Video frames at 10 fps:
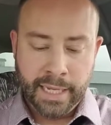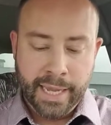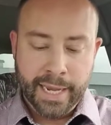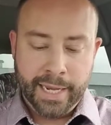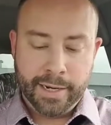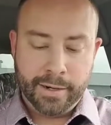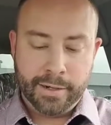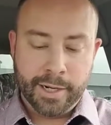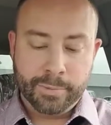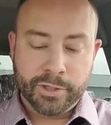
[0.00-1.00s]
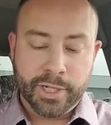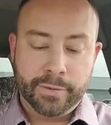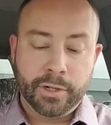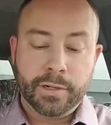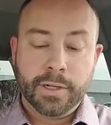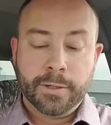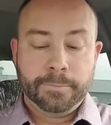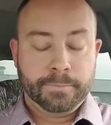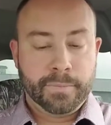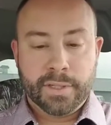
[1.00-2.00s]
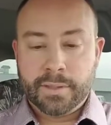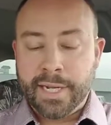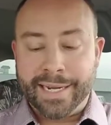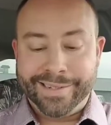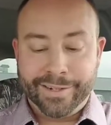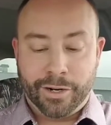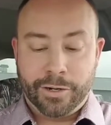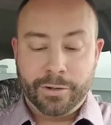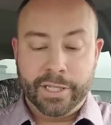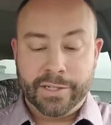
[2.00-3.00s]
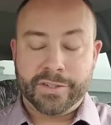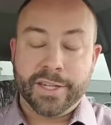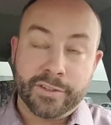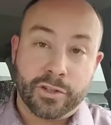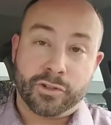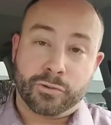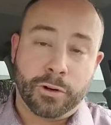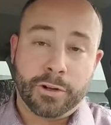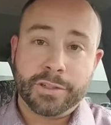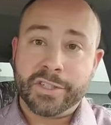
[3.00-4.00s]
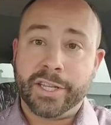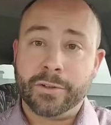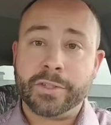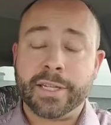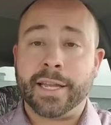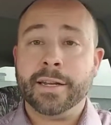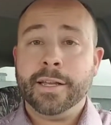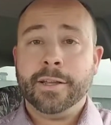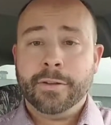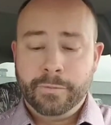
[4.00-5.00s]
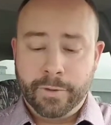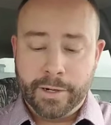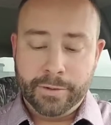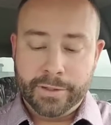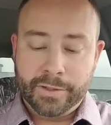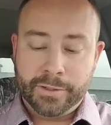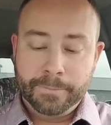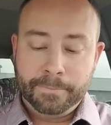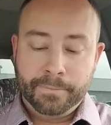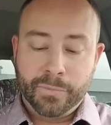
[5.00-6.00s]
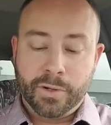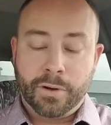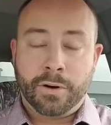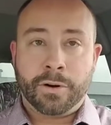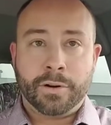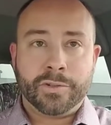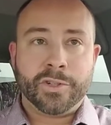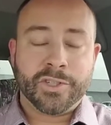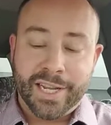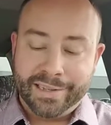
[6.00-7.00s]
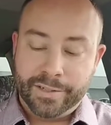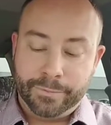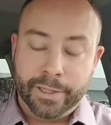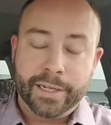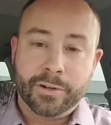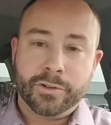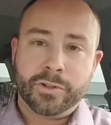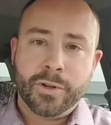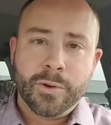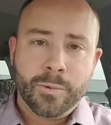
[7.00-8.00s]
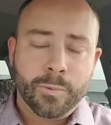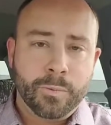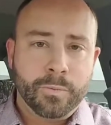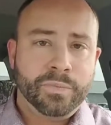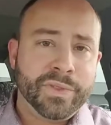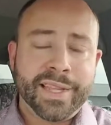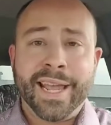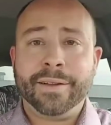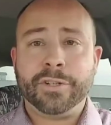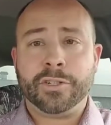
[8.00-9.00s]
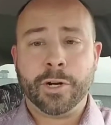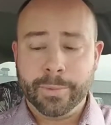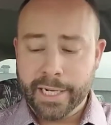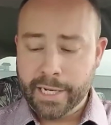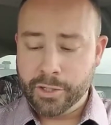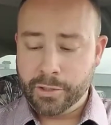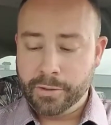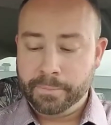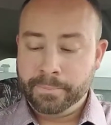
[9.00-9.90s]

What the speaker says: And number 7 ties into all this is the strong skill set. Veterans are decisive leaders. They have determination